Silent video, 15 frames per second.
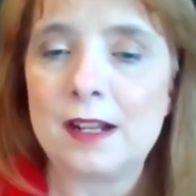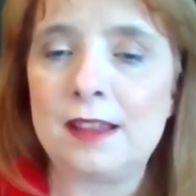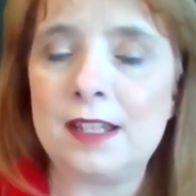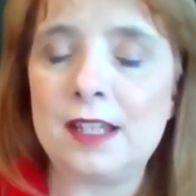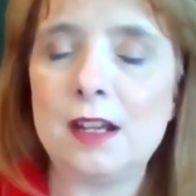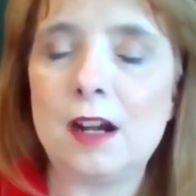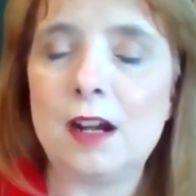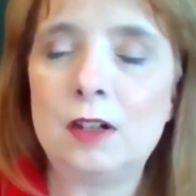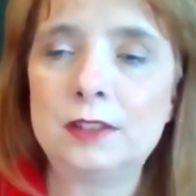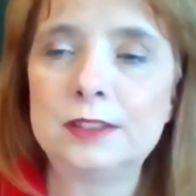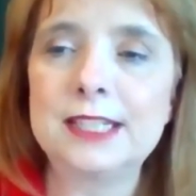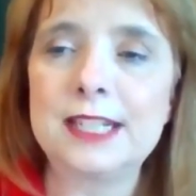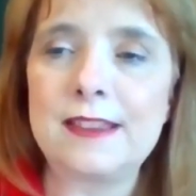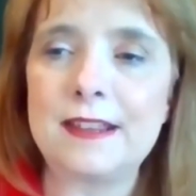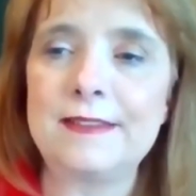The
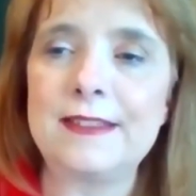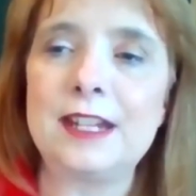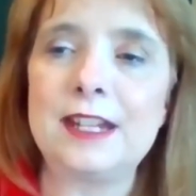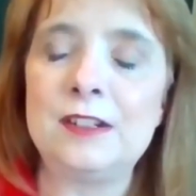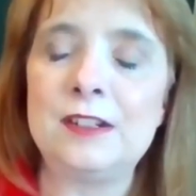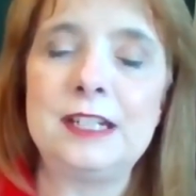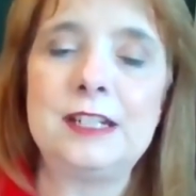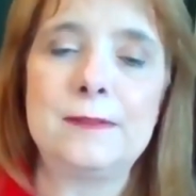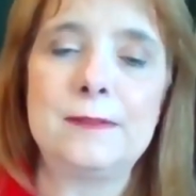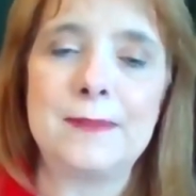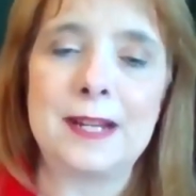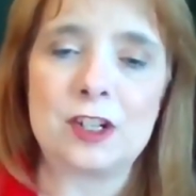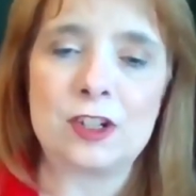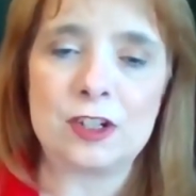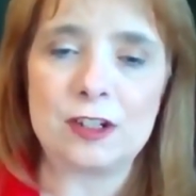only thing that you need to
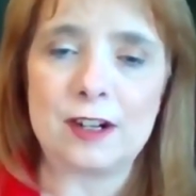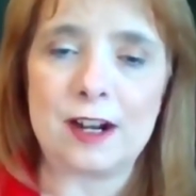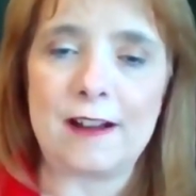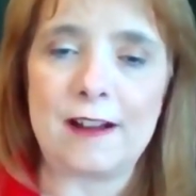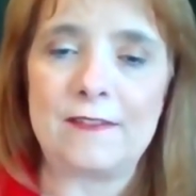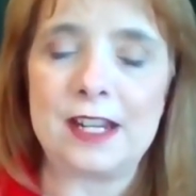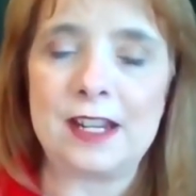make sure of